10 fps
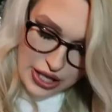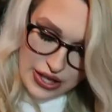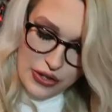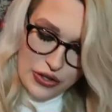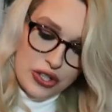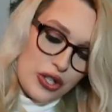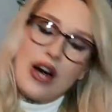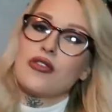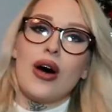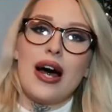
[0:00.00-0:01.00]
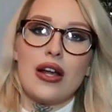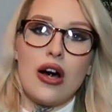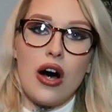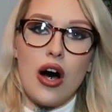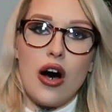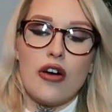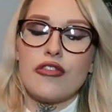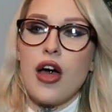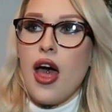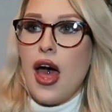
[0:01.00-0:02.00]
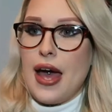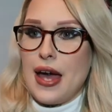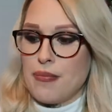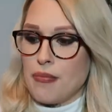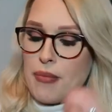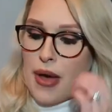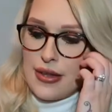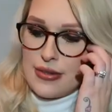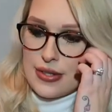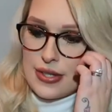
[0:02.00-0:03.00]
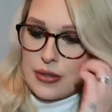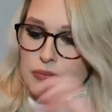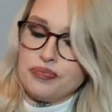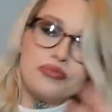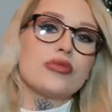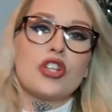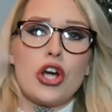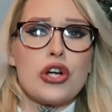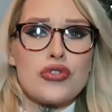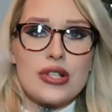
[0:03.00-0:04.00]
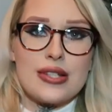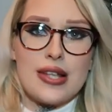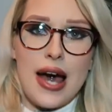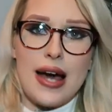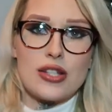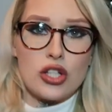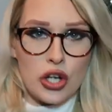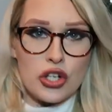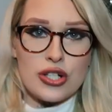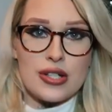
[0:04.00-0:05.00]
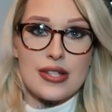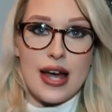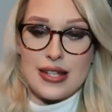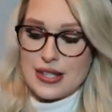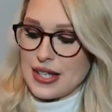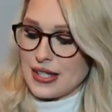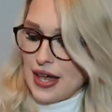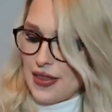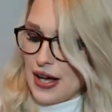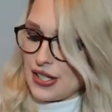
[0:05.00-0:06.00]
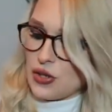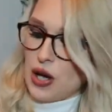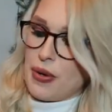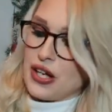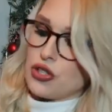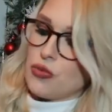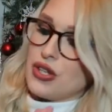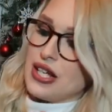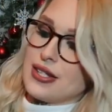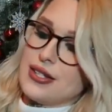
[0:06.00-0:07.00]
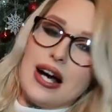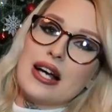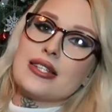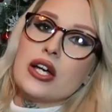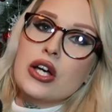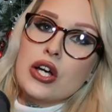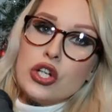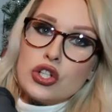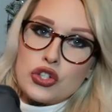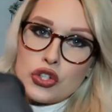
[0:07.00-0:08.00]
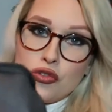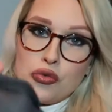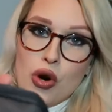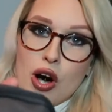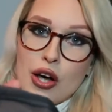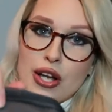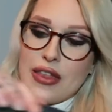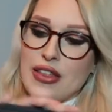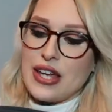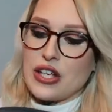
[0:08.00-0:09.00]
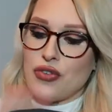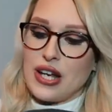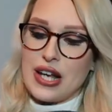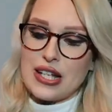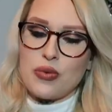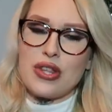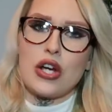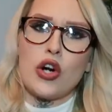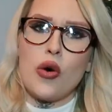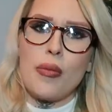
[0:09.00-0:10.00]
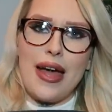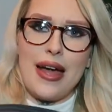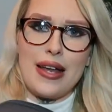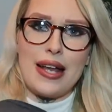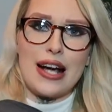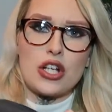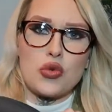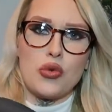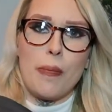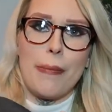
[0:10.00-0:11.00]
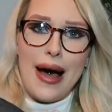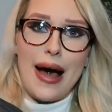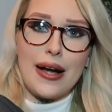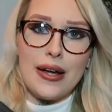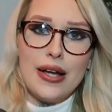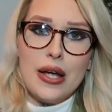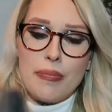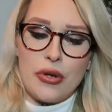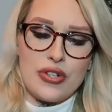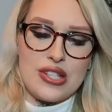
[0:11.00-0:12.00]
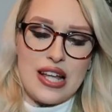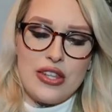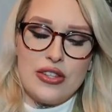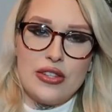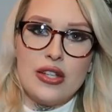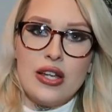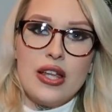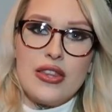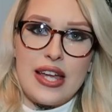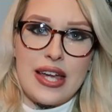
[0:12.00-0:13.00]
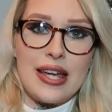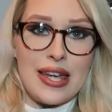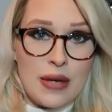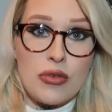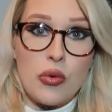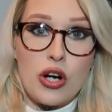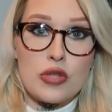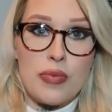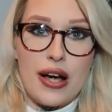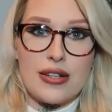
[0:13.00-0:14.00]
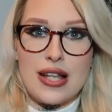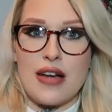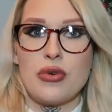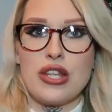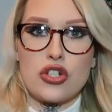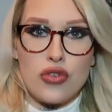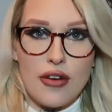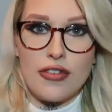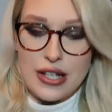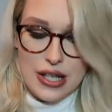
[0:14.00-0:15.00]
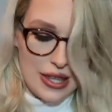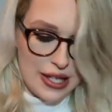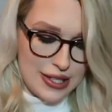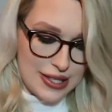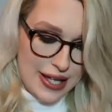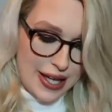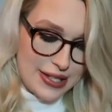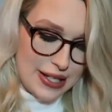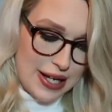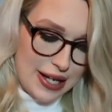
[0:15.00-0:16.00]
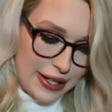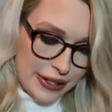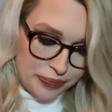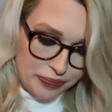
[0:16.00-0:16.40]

They also have quite a lot of um, men's deodorant sets, lotion sets, things like that. So I picked up this nice Dove one. I think it's really nice when they come in an actual bag because then they can keep the wash bags like when they're traveling and things they get to like